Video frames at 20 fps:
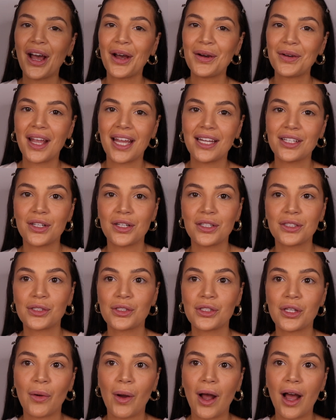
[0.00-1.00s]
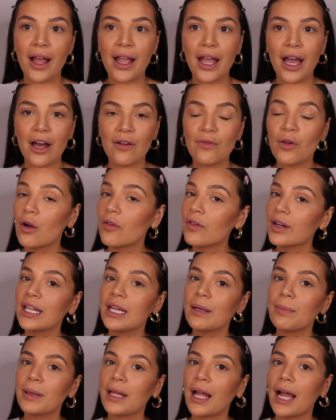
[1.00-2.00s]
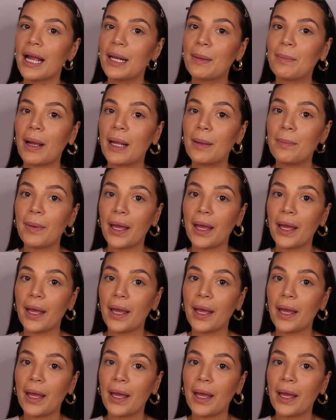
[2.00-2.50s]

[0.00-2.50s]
Okay, dolls, so I have already applied my